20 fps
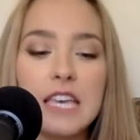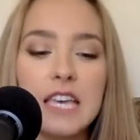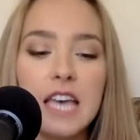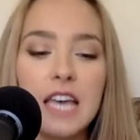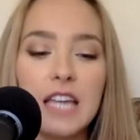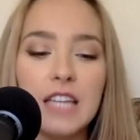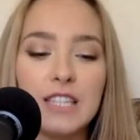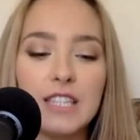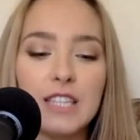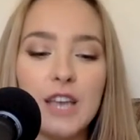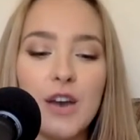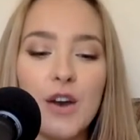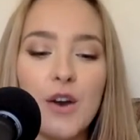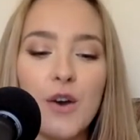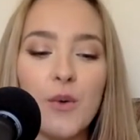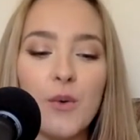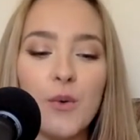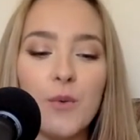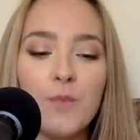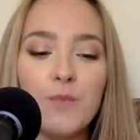And
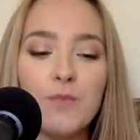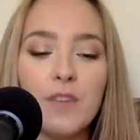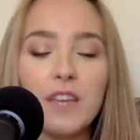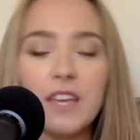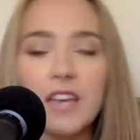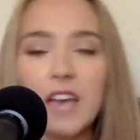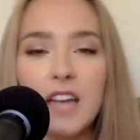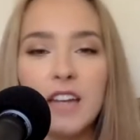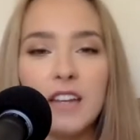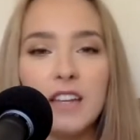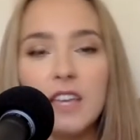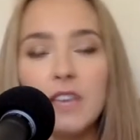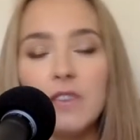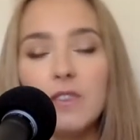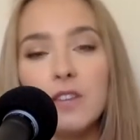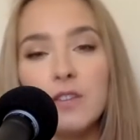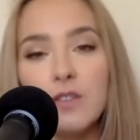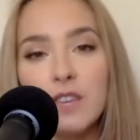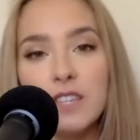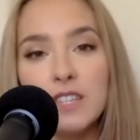so again, even
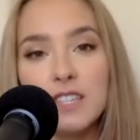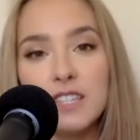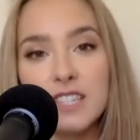if he's a